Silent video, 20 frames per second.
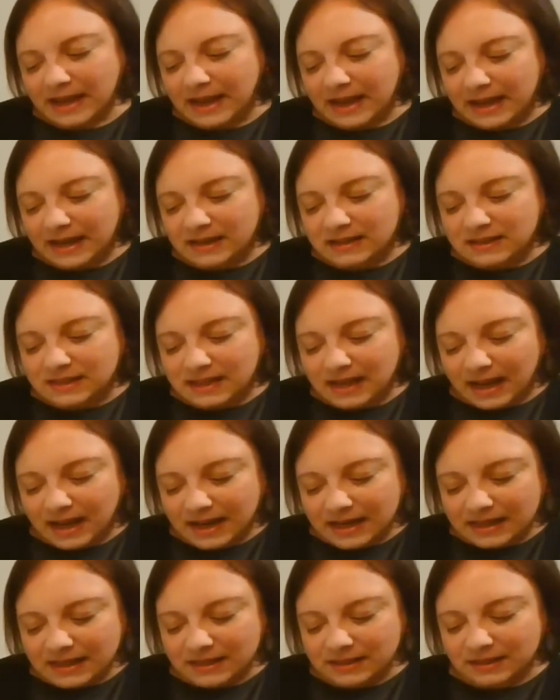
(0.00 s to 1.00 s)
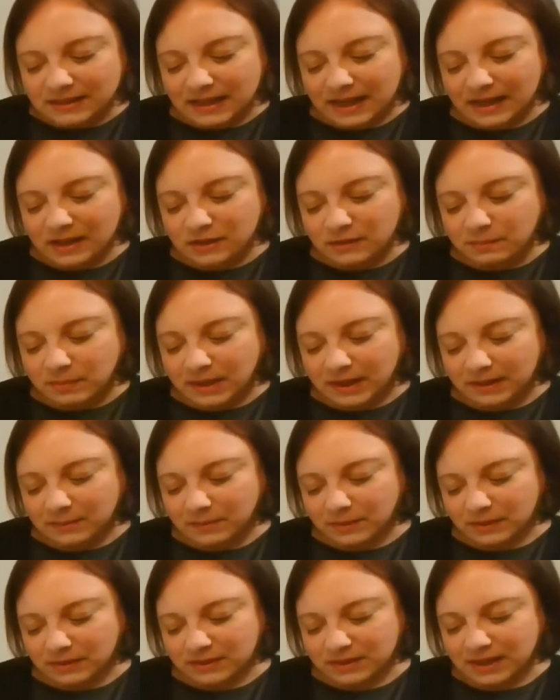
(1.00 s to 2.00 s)
and tiny
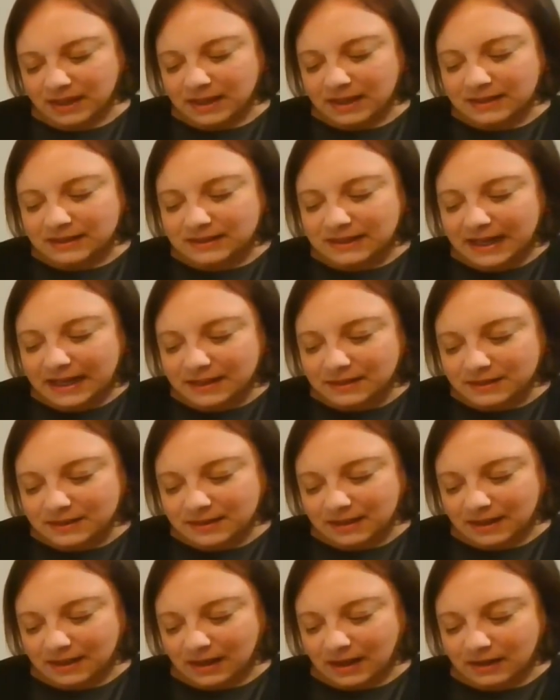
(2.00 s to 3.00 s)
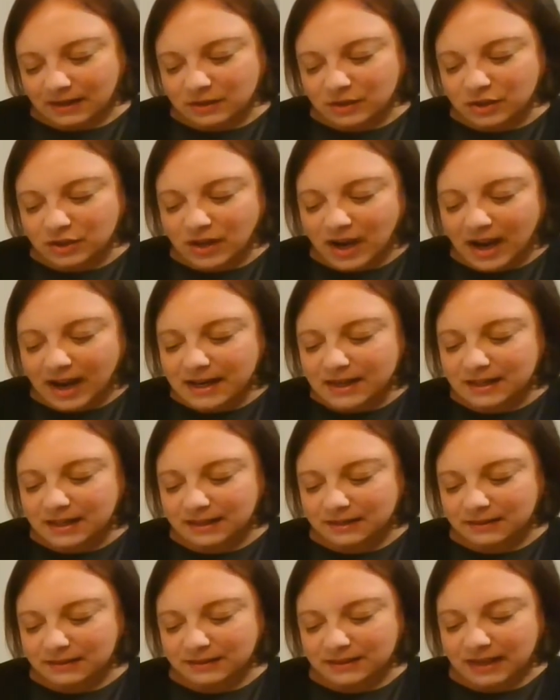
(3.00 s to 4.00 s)
sandpipers danced it on
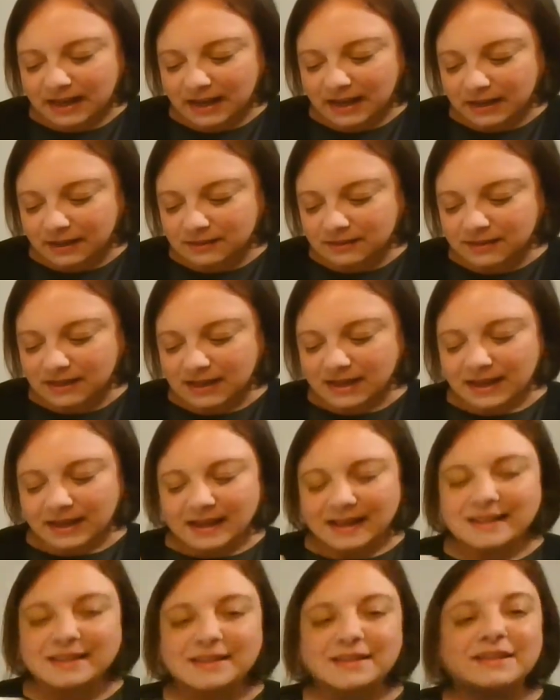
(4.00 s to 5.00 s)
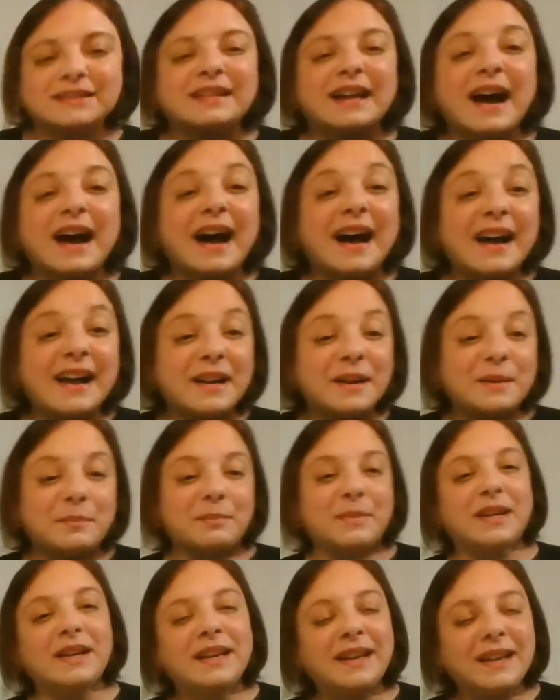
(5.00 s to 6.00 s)
shining sands. It's
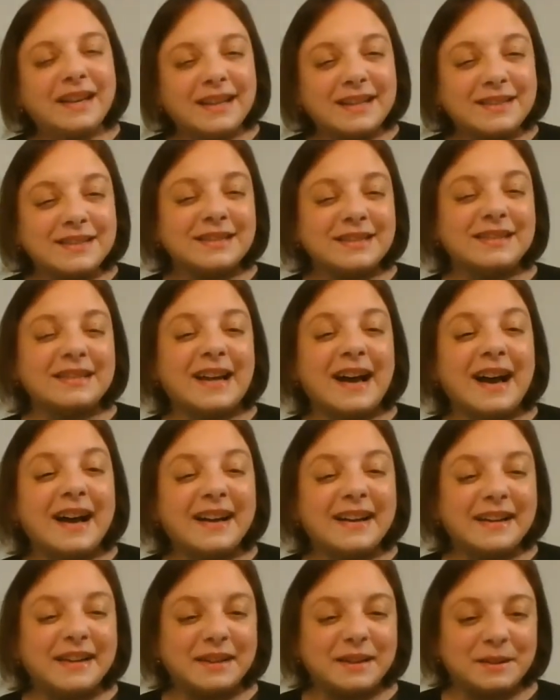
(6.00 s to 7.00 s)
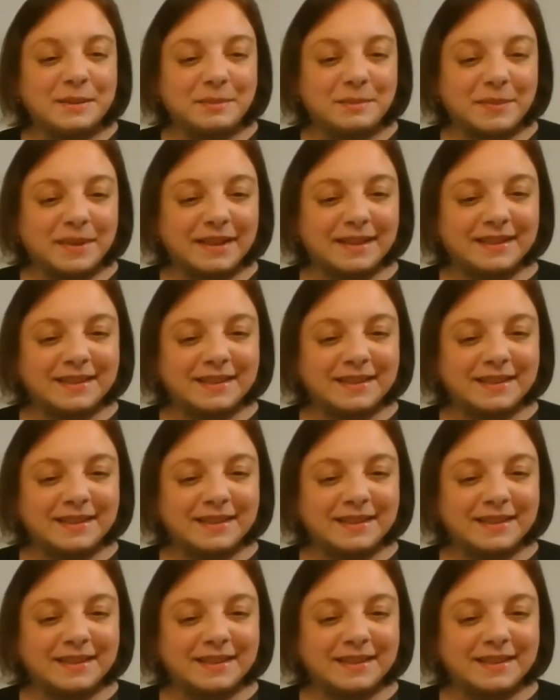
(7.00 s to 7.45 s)
time! It's time!